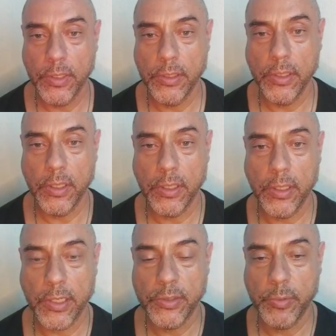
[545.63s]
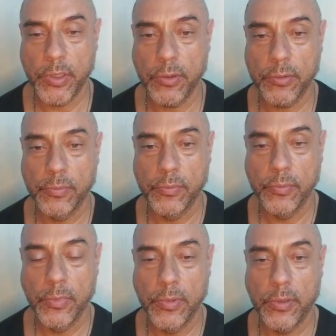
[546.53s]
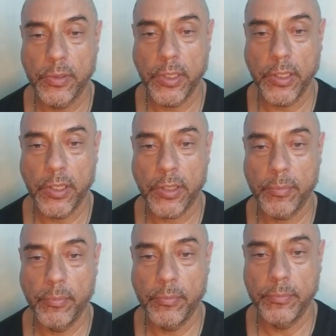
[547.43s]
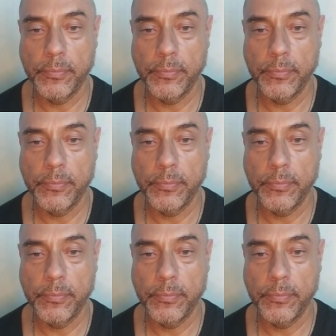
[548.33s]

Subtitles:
in the next video. Take care.